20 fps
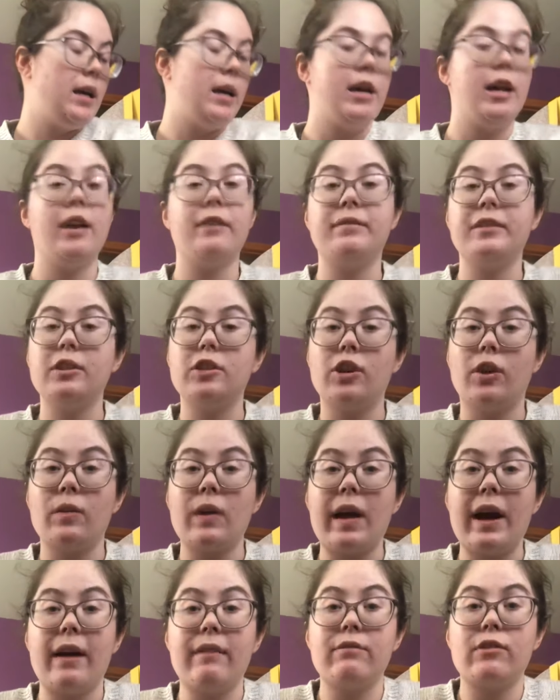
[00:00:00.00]
If you don't
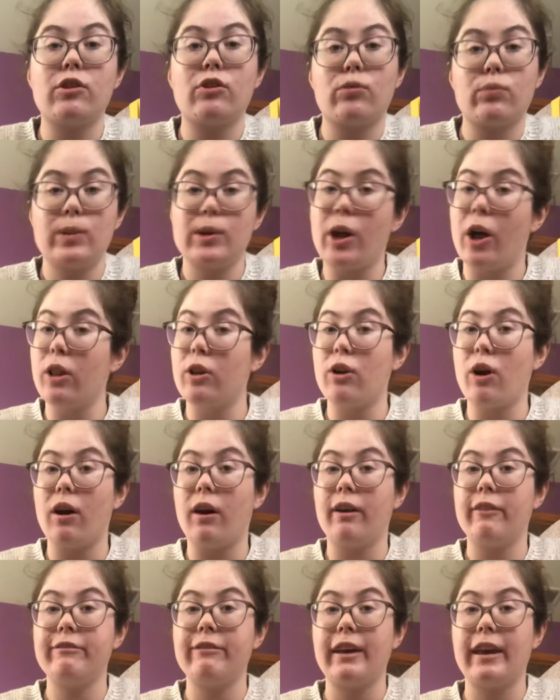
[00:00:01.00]
have the $3
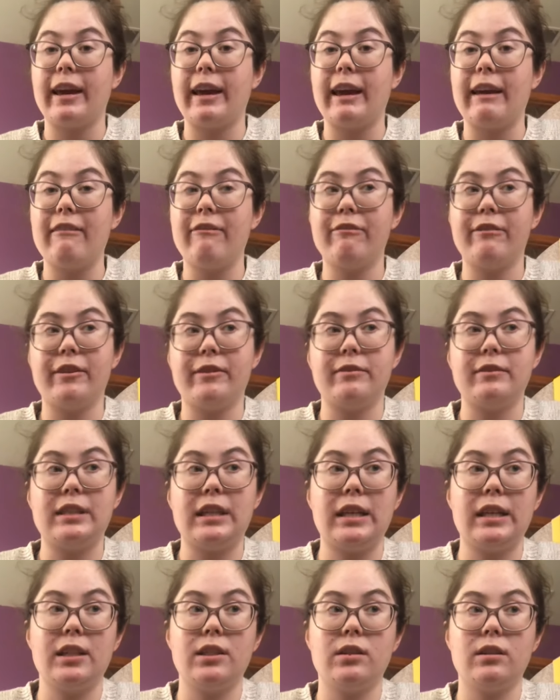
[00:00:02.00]
off a
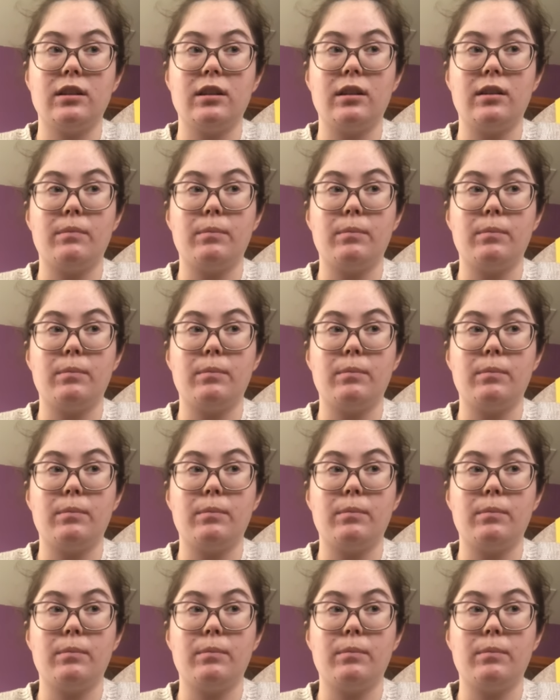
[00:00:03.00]
15